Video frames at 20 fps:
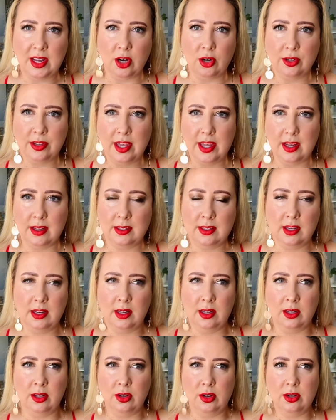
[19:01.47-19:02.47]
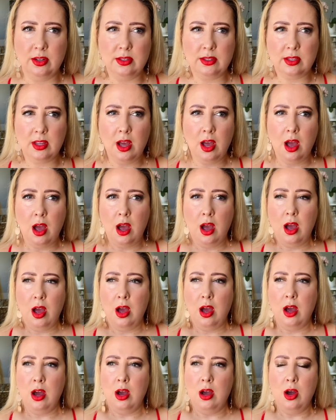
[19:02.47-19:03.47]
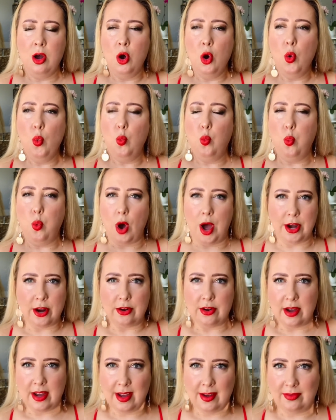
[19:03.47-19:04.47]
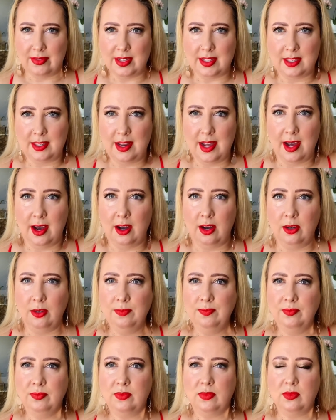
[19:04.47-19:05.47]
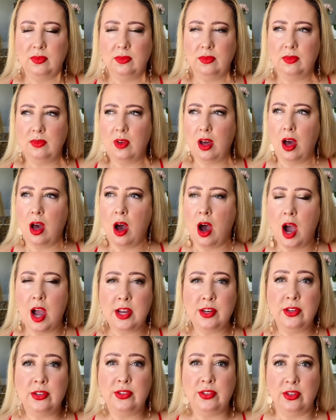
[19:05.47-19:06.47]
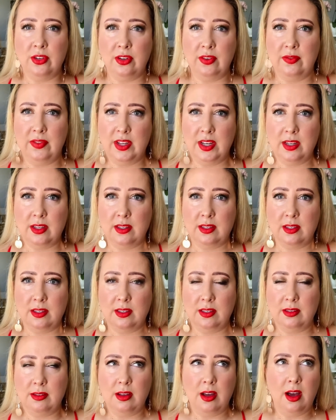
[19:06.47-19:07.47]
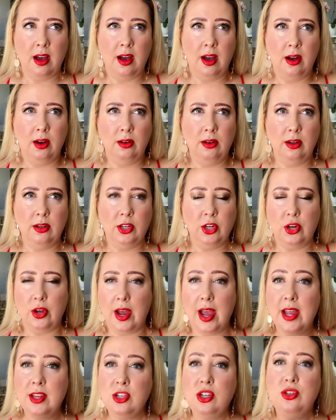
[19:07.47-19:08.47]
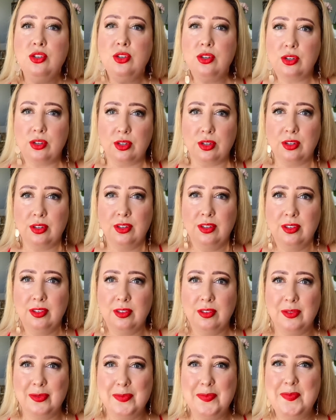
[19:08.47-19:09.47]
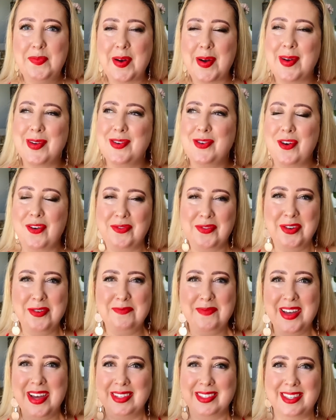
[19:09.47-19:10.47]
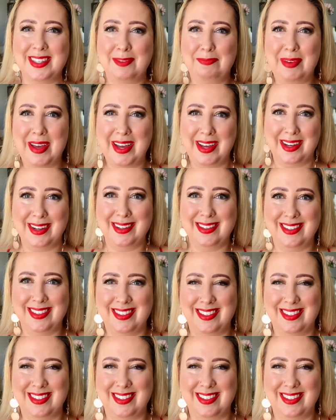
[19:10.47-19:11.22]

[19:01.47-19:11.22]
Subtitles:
kicks in and goes, why don't I have this now? I deserve this, you know, and you do. But not from that space.